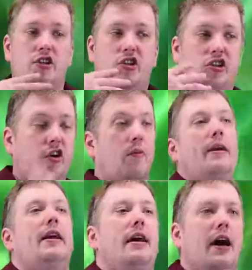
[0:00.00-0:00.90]
so
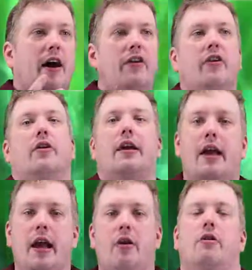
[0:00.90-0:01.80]
many other
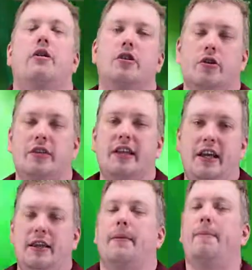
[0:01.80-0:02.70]
characters
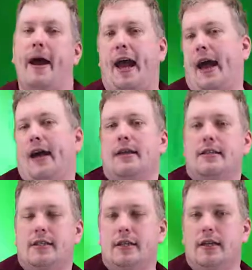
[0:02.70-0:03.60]
in the
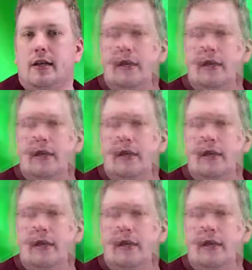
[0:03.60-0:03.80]
past.